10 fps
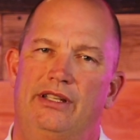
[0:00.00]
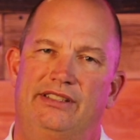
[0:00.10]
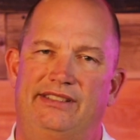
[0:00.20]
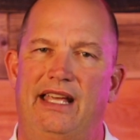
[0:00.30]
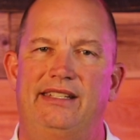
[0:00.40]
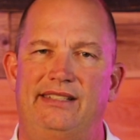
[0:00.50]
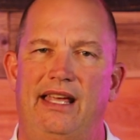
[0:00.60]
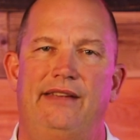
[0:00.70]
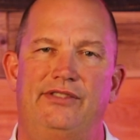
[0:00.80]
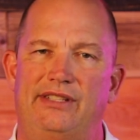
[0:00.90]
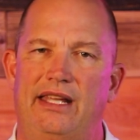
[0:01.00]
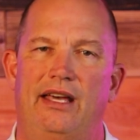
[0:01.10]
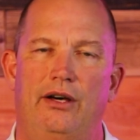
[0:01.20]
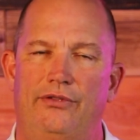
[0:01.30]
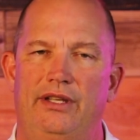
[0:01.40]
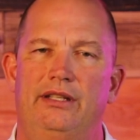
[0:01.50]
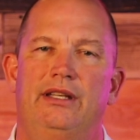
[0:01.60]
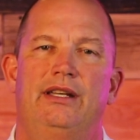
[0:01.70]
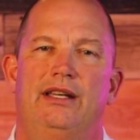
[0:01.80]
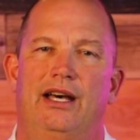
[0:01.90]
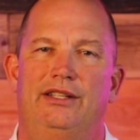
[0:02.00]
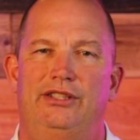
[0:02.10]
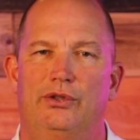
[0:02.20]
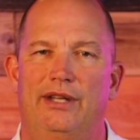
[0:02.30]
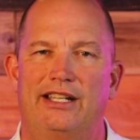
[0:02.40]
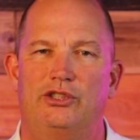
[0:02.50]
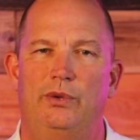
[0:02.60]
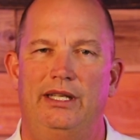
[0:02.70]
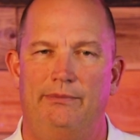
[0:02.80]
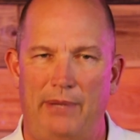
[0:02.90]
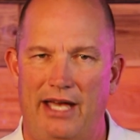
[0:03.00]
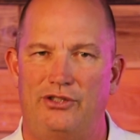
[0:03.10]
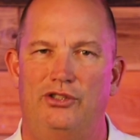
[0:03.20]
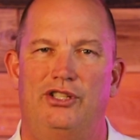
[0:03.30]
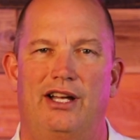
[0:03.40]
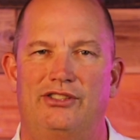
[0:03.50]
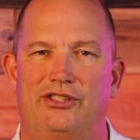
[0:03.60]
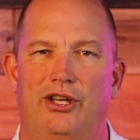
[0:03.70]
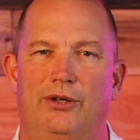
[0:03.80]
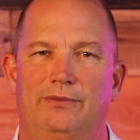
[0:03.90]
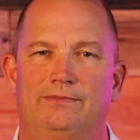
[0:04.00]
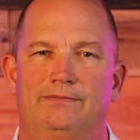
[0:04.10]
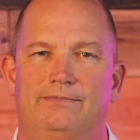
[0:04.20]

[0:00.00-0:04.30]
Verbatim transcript: Stay safe. Stay healthy. Until next week, Pastor Johnstone.